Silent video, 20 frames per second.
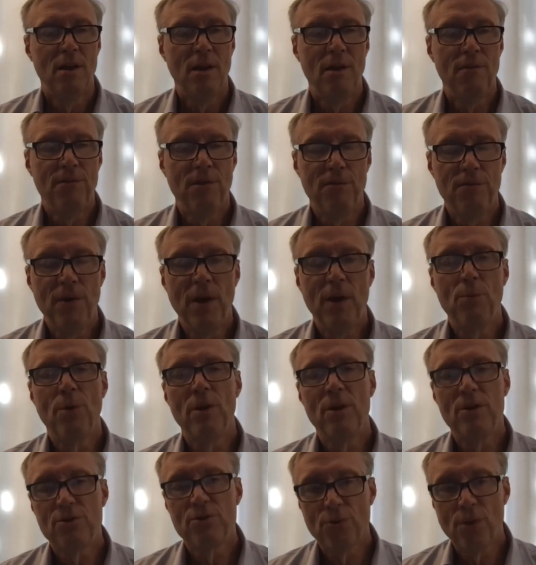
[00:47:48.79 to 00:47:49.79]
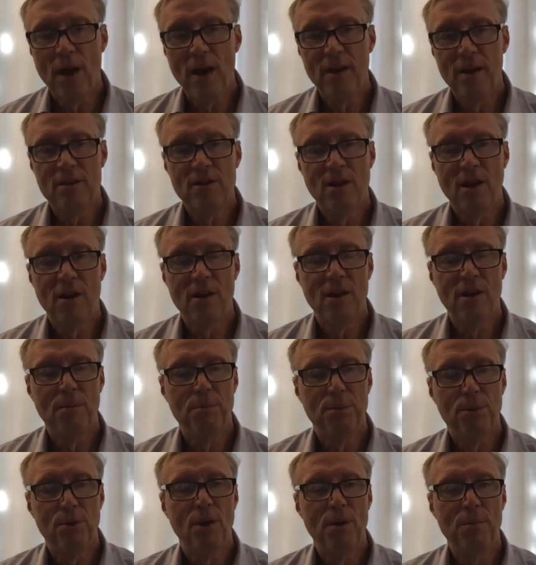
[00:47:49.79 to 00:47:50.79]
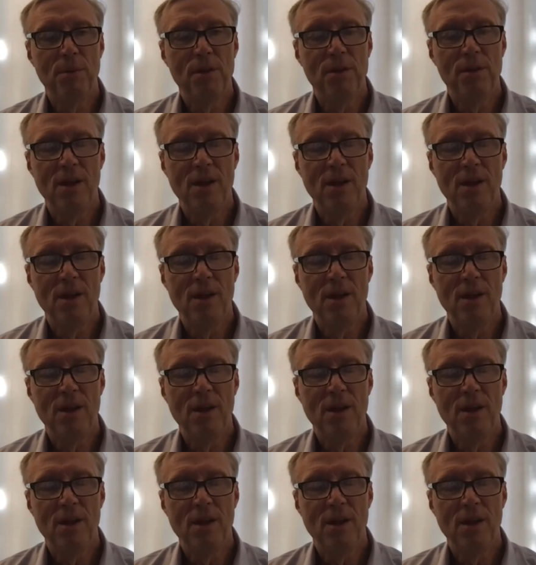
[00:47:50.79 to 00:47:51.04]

If the Fed were to try to target employment,